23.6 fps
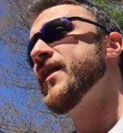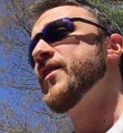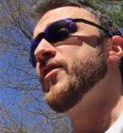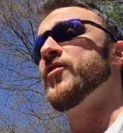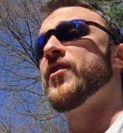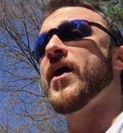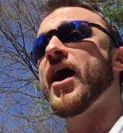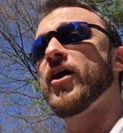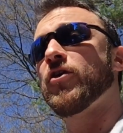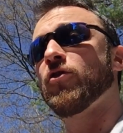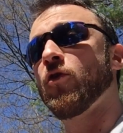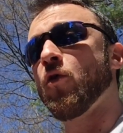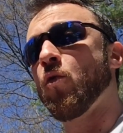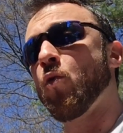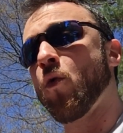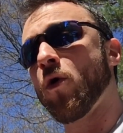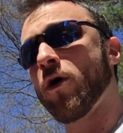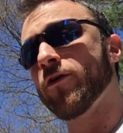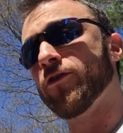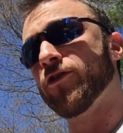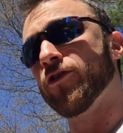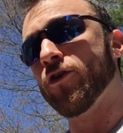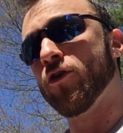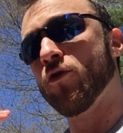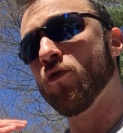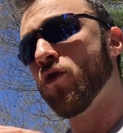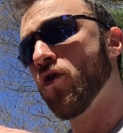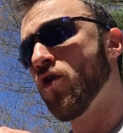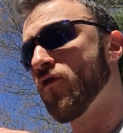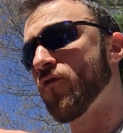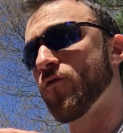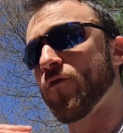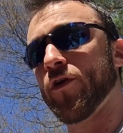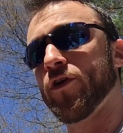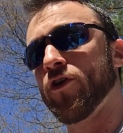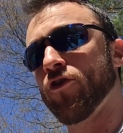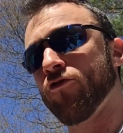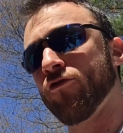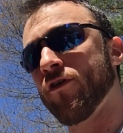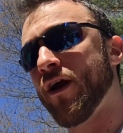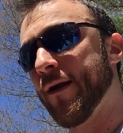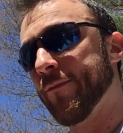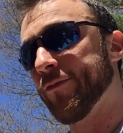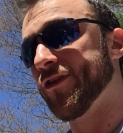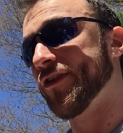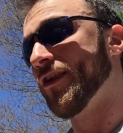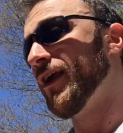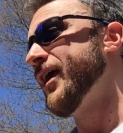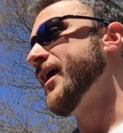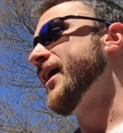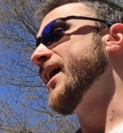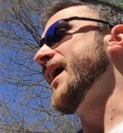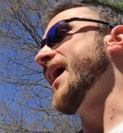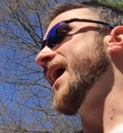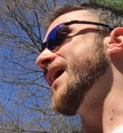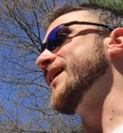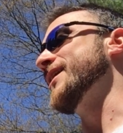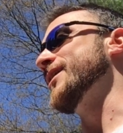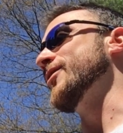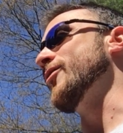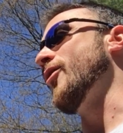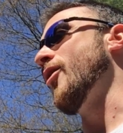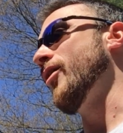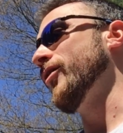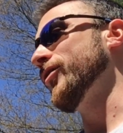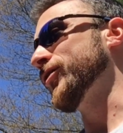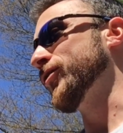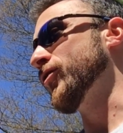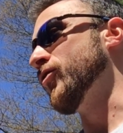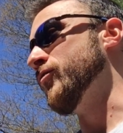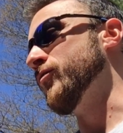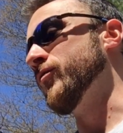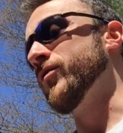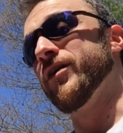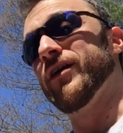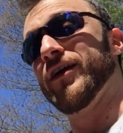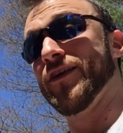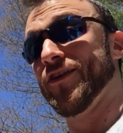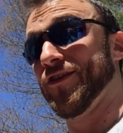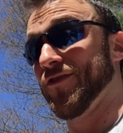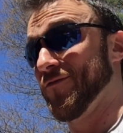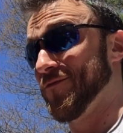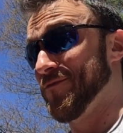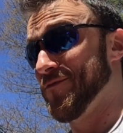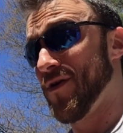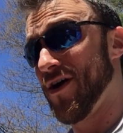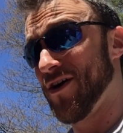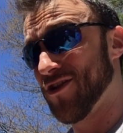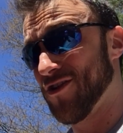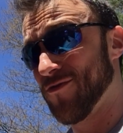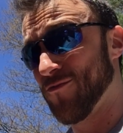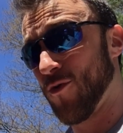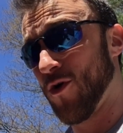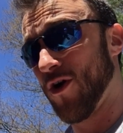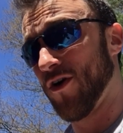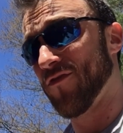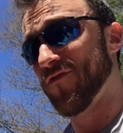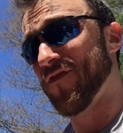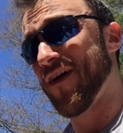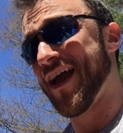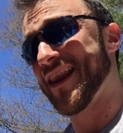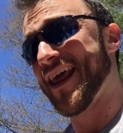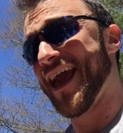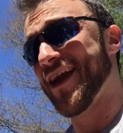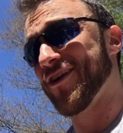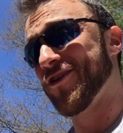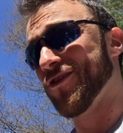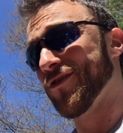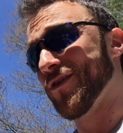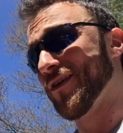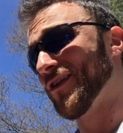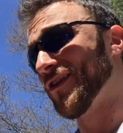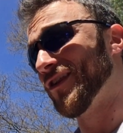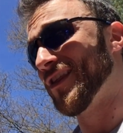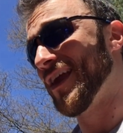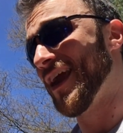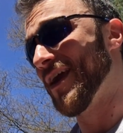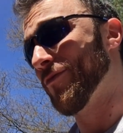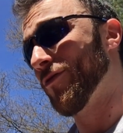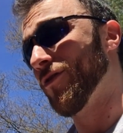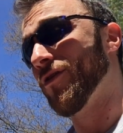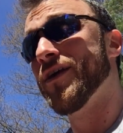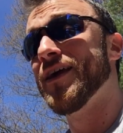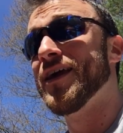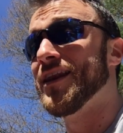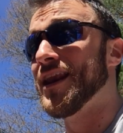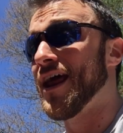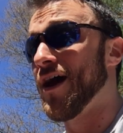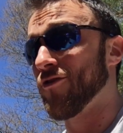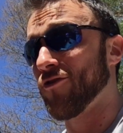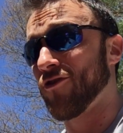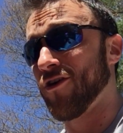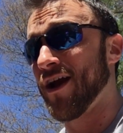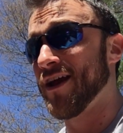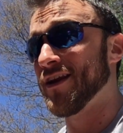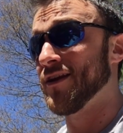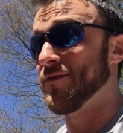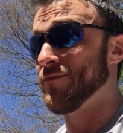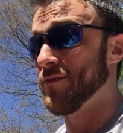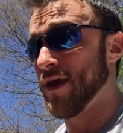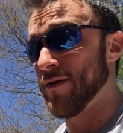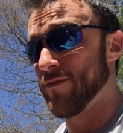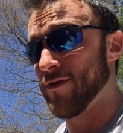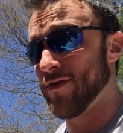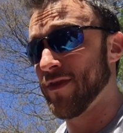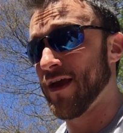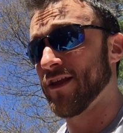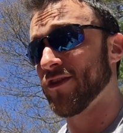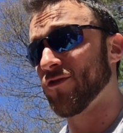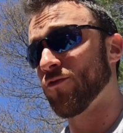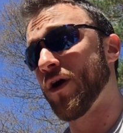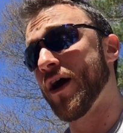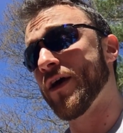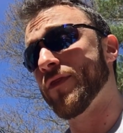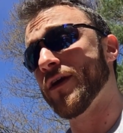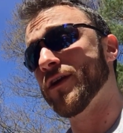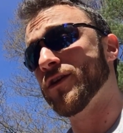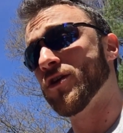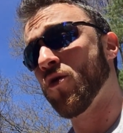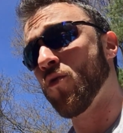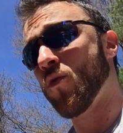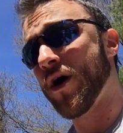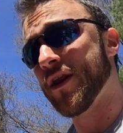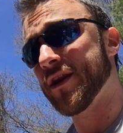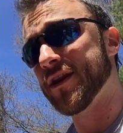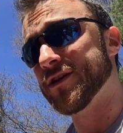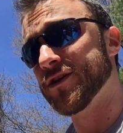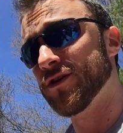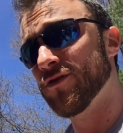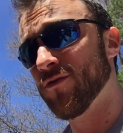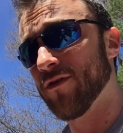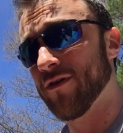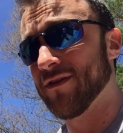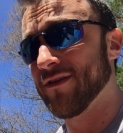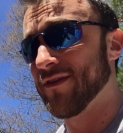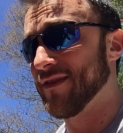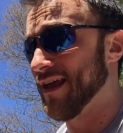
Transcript: That rewards you for your reps. And it also is much more financially stable. Now, granted, maybe that's why they don't want to do it.